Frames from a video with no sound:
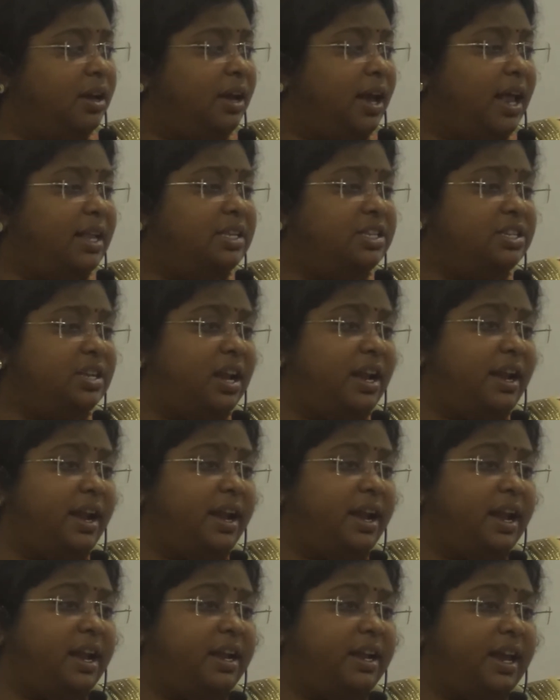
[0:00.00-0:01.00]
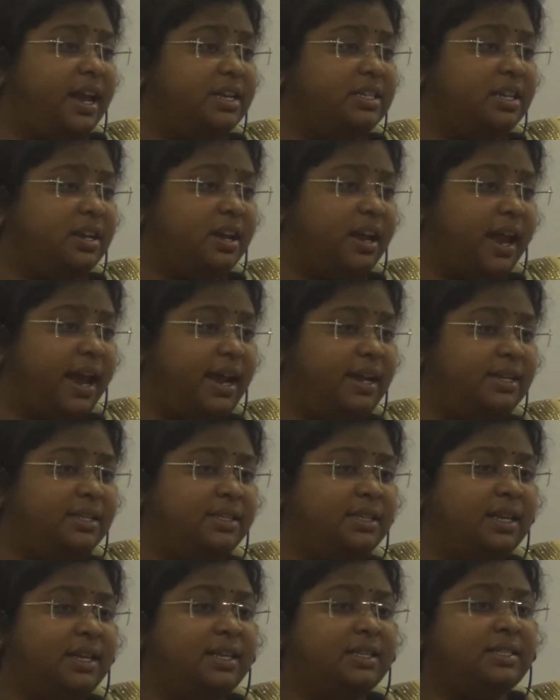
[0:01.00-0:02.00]
cultural and educational rights,
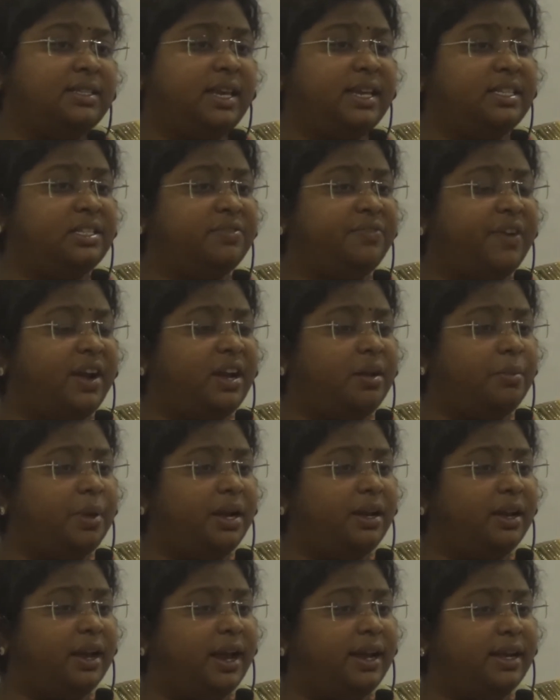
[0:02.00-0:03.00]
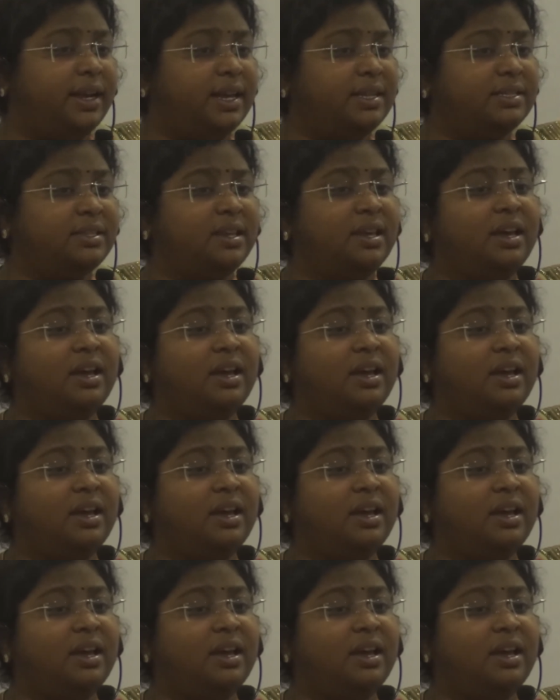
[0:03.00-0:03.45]
sixth fundamental right is